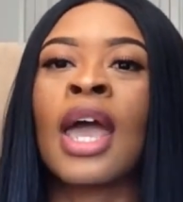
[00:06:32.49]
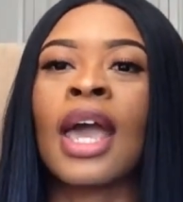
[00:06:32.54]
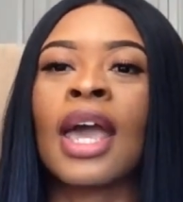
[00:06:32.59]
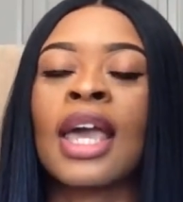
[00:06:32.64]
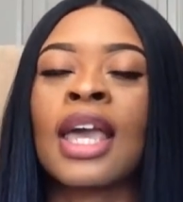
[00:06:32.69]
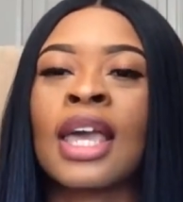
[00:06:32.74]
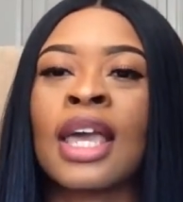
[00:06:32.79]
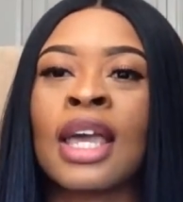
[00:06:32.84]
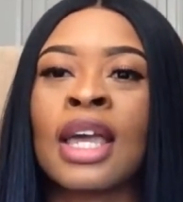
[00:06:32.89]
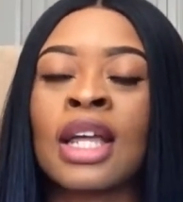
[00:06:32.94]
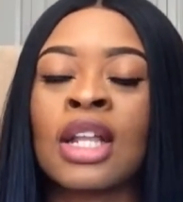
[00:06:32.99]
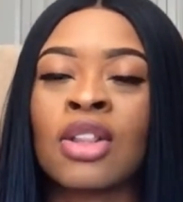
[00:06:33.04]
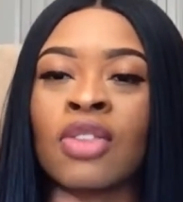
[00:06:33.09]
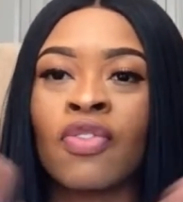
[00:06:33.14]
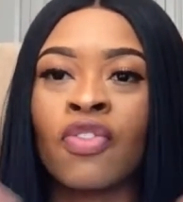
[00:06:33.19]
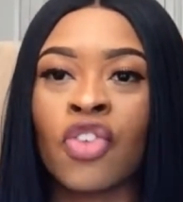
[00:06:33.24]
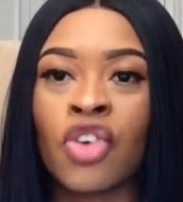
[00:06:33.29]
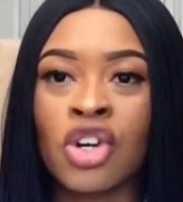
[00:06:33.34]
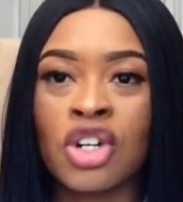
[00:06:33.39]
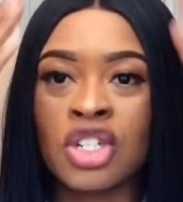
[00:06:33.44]
and
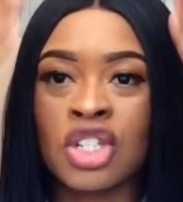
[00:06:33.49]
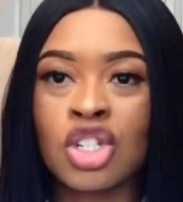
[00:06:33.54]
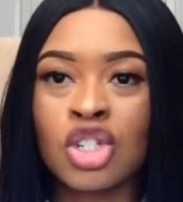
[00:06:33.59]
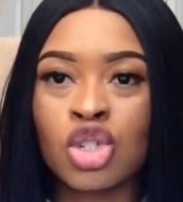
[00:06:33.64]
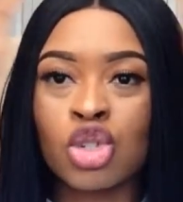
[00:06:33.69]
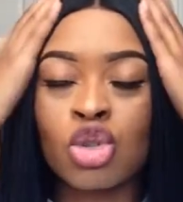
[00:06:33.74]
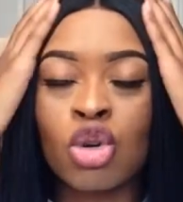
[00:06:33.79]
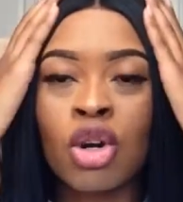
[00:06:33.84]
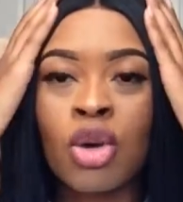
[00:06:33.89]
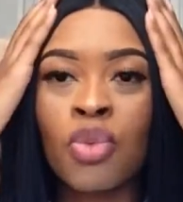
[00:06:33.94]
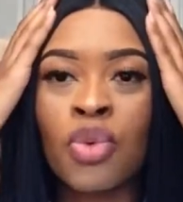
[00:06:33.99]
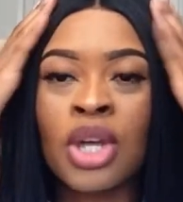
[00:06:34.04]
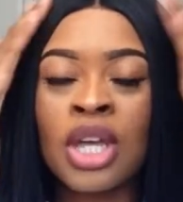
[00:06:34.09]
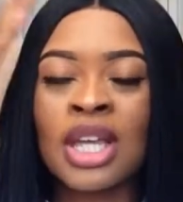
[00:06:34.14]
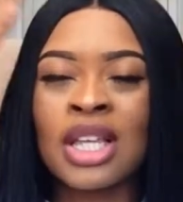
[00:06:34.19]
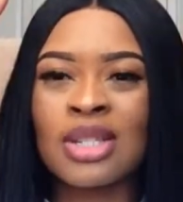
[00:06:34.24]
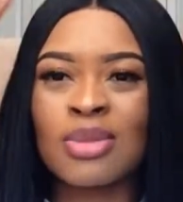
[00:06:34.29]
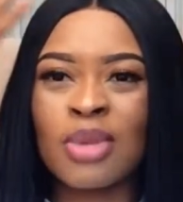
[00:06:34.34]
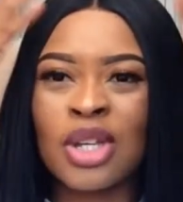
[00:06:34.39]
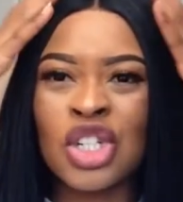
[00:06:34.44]
for us the short
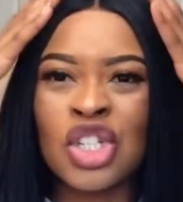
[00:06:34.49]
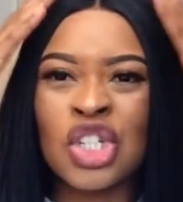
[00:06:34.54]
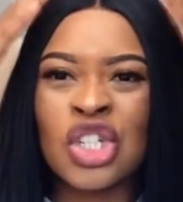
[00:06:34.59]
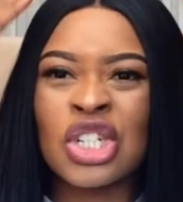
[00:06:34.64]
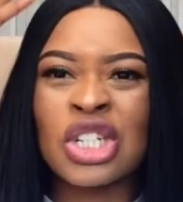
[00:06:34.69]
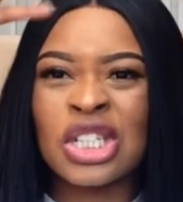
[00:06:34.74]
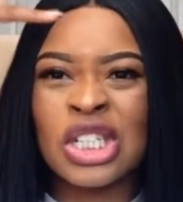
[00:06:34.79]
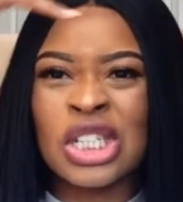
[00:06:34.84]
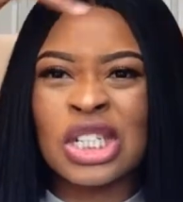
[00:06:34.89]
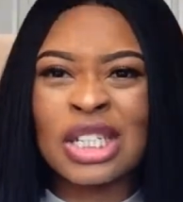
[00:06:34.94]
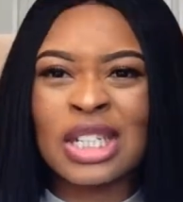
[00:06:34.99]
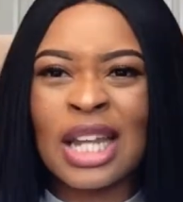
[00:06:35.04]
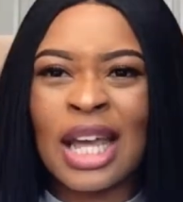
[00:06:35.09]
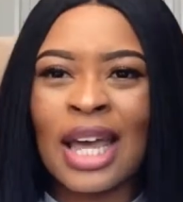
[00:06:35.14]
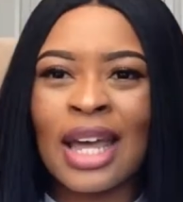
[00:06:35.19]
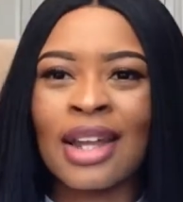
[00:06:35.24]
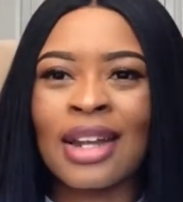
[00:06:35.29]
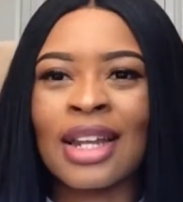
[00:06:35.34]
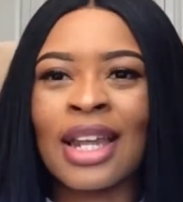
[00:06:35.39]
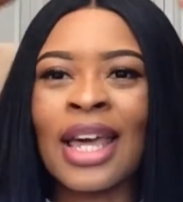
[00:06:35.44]
wigs make sure it's just
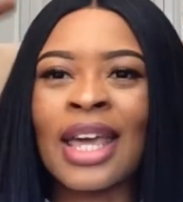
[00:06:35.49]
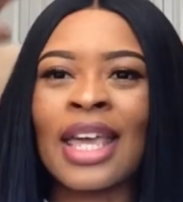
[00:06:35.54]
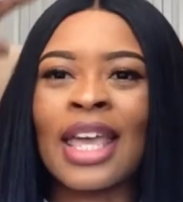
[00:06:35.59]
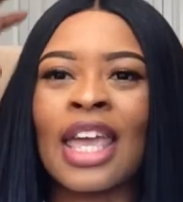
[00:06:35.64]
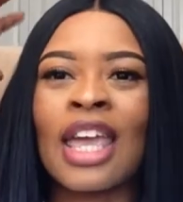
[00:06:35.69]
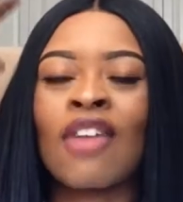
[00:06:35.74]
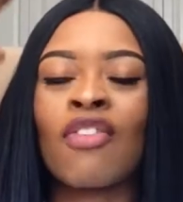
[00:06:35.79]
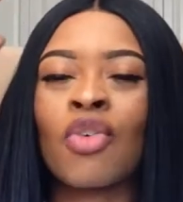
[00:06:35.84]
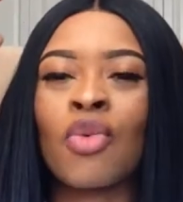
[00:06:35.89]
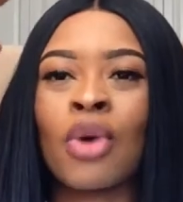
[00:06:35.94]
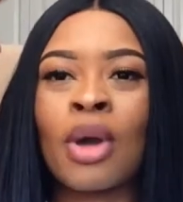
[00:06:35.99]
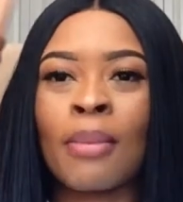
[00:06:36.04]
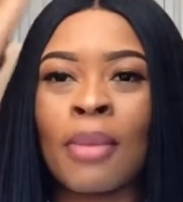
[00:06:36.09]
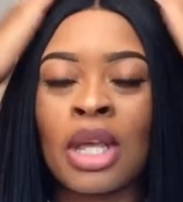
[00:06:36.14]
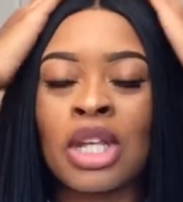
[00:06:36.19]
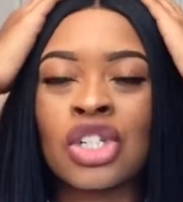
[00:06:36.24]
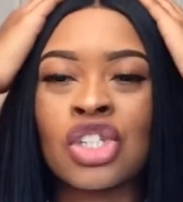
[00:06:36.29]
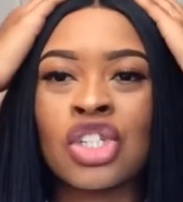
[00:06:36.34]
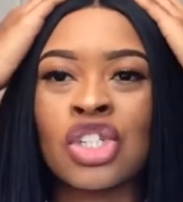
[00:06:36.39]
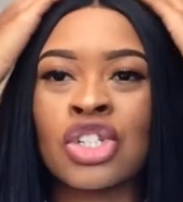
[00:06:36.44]
not like everywhere
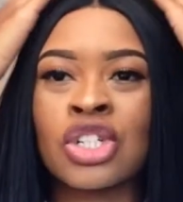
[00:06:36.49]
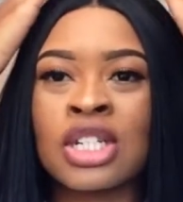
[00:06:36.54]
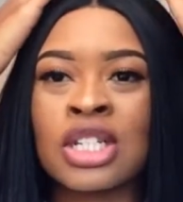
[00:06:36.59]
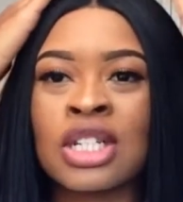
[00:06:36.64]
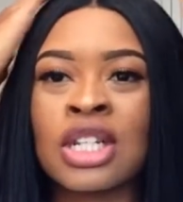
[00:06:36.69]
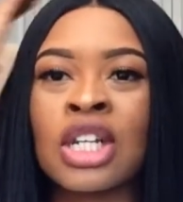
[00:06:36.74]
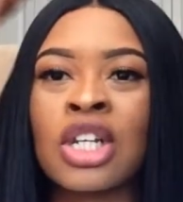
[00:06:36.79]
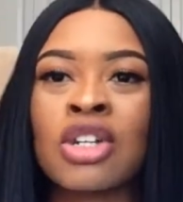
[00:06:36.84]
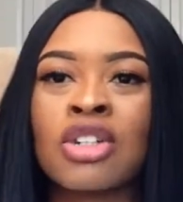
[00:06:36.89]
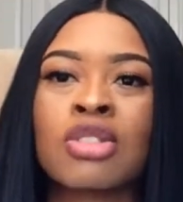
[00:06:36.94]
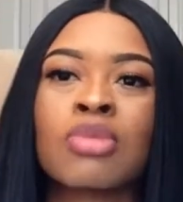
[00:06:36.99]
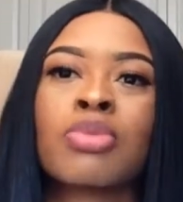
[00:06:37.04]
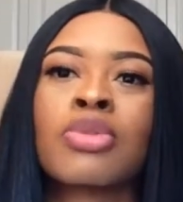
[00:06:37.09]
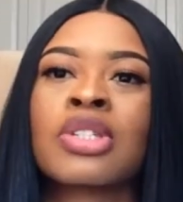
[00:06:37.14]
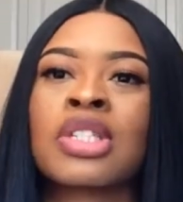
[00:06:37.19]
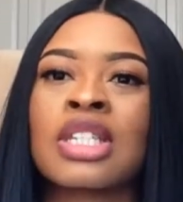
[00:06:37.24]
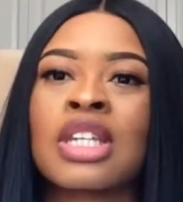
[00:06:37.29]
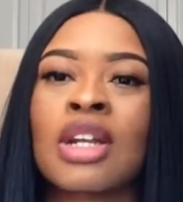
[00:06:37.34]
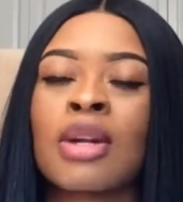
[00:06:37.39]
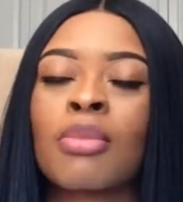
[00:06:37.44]
make sure it looks
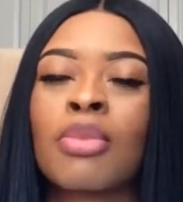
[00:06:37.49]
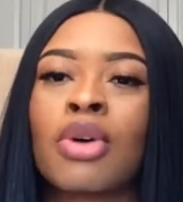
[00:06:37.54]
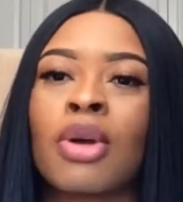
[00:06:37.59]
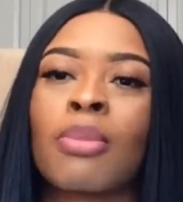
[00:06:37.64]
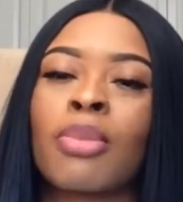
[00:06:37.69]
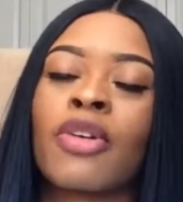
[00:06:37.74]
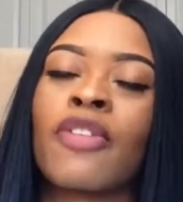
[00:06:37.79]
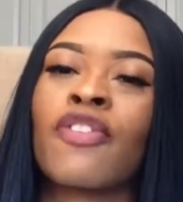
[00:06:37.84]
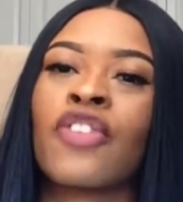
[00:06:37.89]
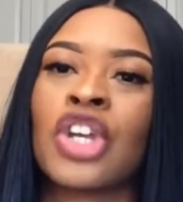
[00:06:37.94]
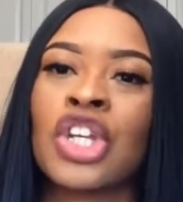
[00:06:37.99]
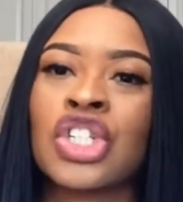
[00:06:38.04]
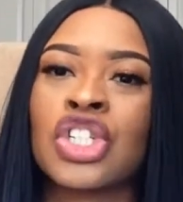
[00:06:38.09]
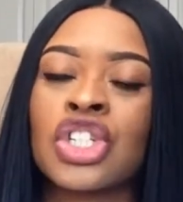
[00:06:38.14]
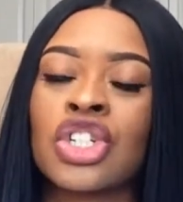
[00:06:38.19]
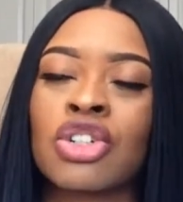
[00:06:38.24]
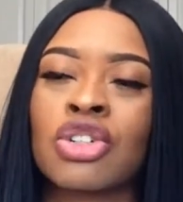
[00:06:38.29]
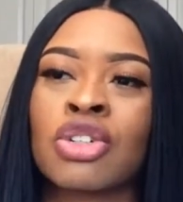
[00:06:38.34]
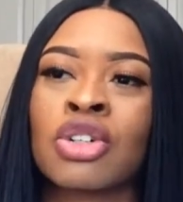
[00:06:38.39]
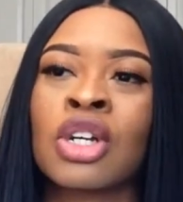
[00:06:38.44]
presentable and
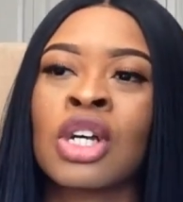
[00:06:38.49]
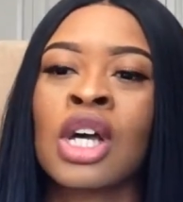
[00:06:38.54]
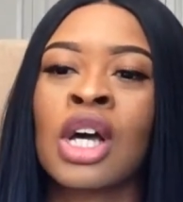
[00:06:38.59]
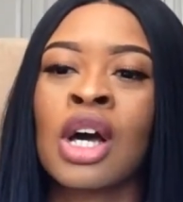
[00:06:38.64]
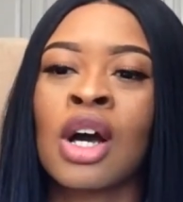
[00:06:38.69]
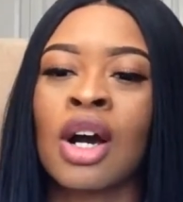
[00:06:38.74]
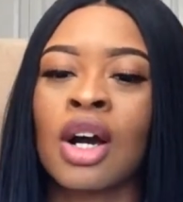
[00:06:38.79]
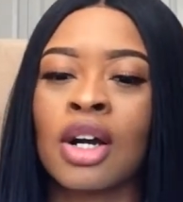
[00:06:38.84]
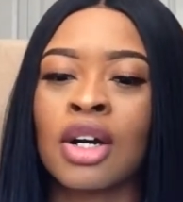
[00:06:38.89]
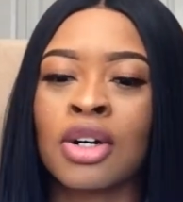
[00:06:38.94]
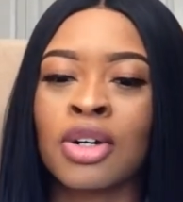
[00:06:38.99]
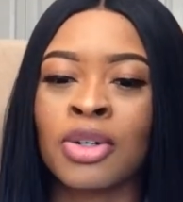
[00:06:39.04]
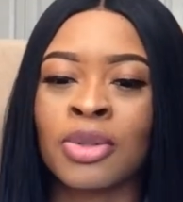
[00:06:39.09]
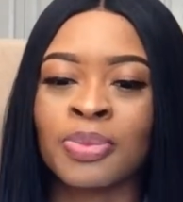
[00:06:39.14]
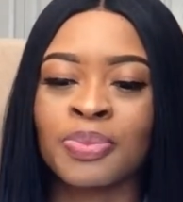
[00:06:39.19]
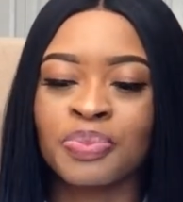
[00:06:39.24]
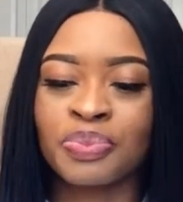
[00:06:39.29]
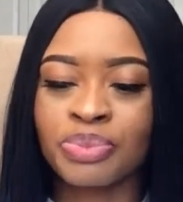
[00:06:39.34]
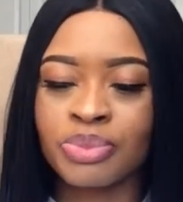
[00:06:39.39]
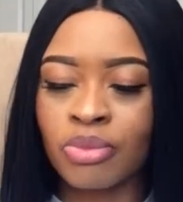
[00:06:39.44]
professional
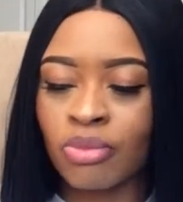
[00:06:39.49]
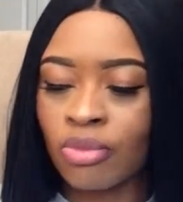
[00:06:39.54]
um